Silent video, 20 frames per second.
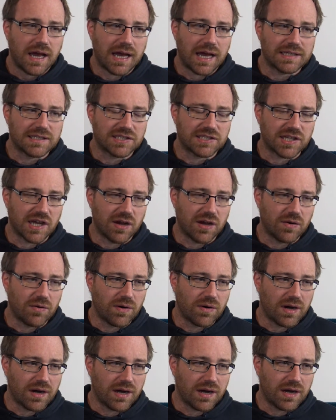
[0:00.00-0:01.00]
And
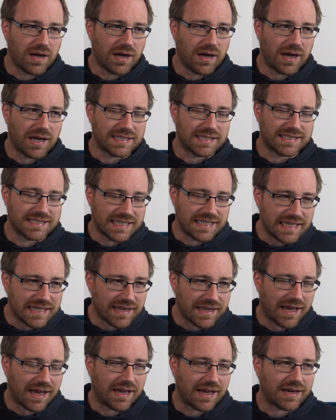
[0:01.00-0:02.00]
so I see
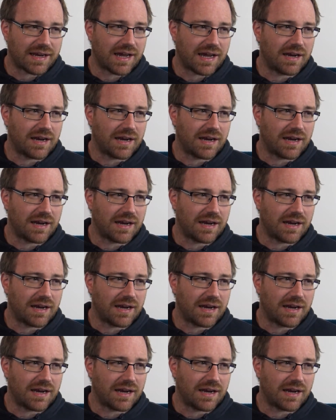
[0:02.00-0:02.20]
that.